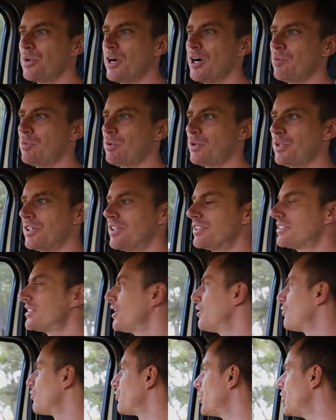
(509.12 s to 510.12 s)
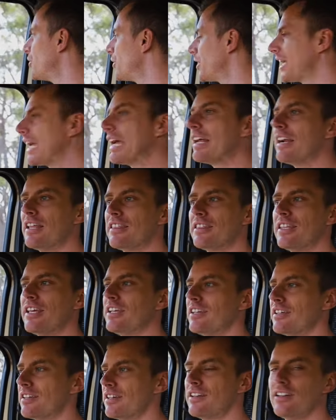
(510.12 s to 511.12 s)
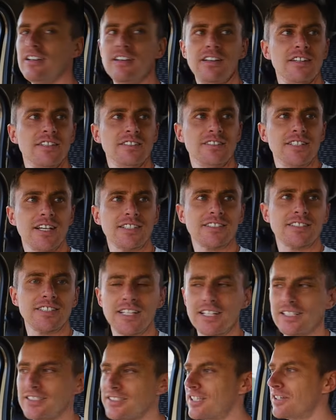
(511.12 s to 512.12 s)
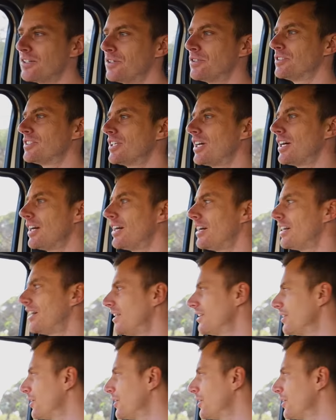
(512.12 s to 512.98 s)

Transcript: well pulling itself through. Again, I think just needs those, a